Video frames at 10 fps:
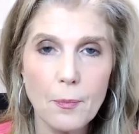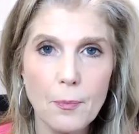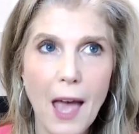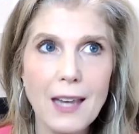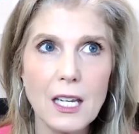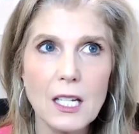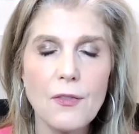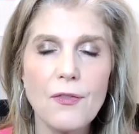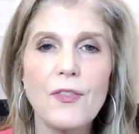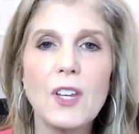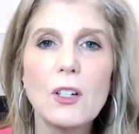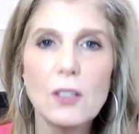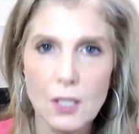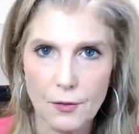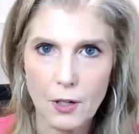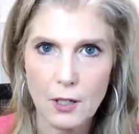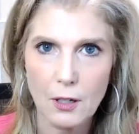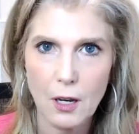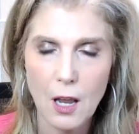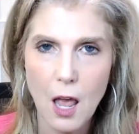I need to feel different
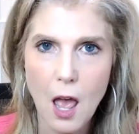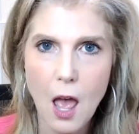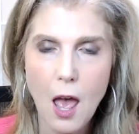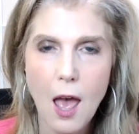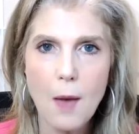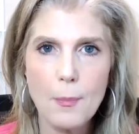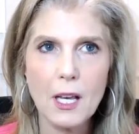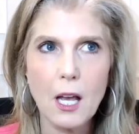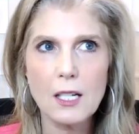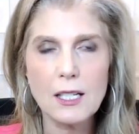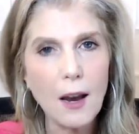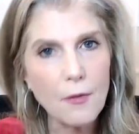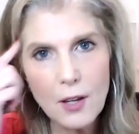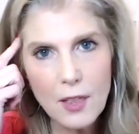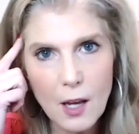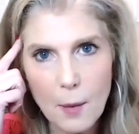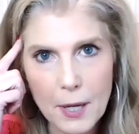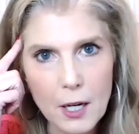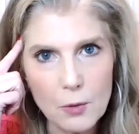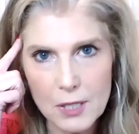because everything up
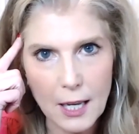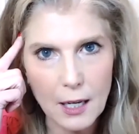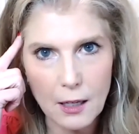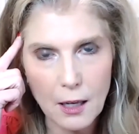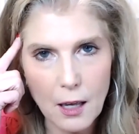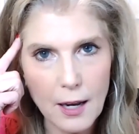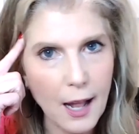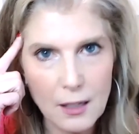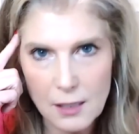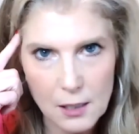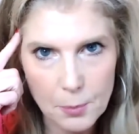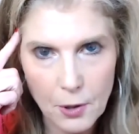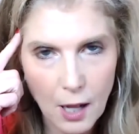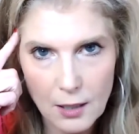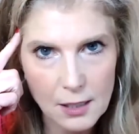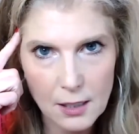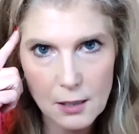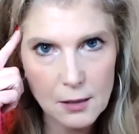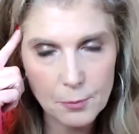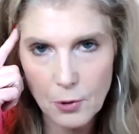here was like analysis,
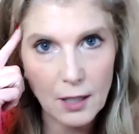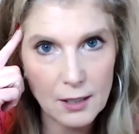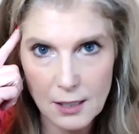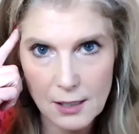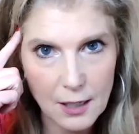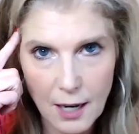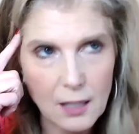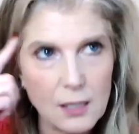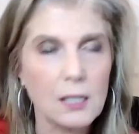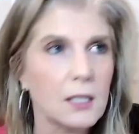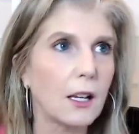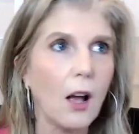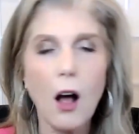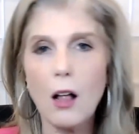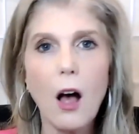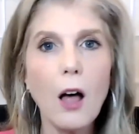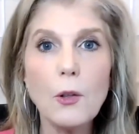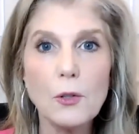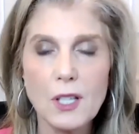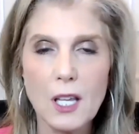paralysis, analysis, like all
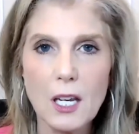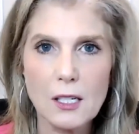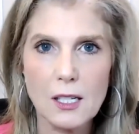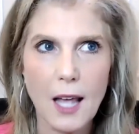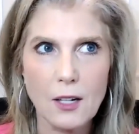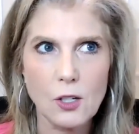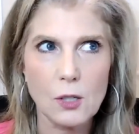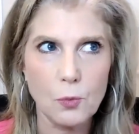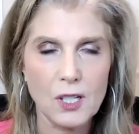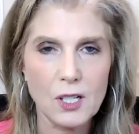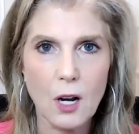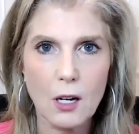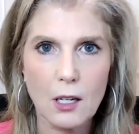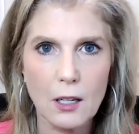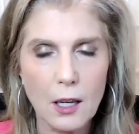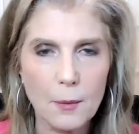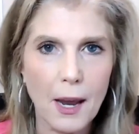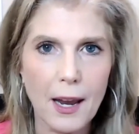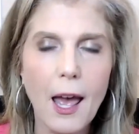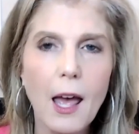those things that just was stuck in
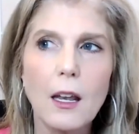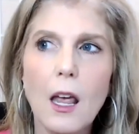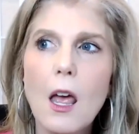my head.